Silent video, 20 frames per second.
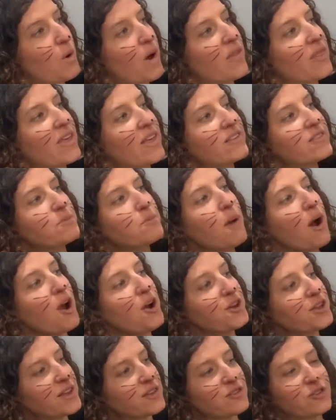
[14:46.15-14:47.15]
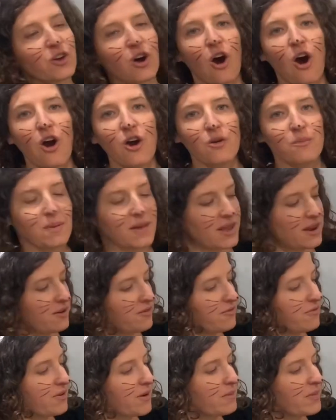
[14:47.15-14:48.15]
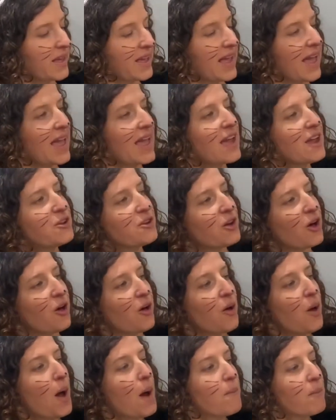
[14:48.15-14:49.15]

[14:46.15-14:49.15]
Well, this mark is carbon from the candle,